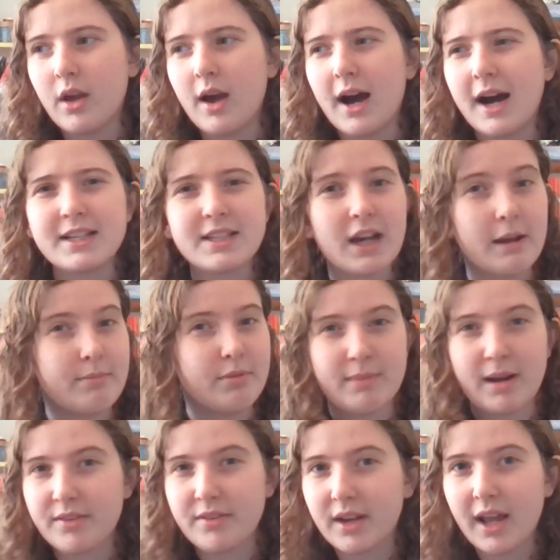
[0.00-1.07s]
a type of
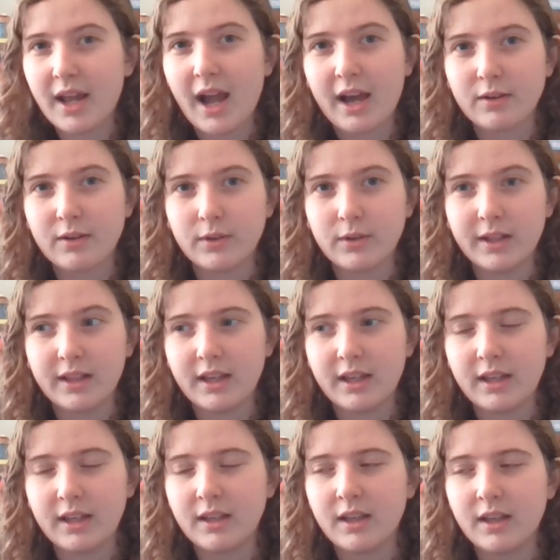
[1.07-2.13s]
math that I hadn't
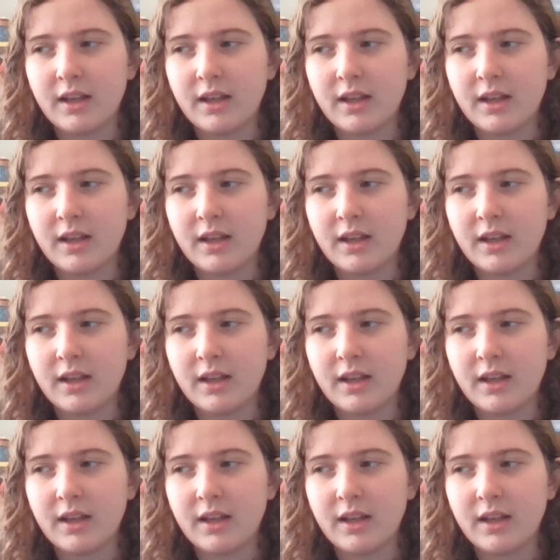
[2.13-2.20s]
really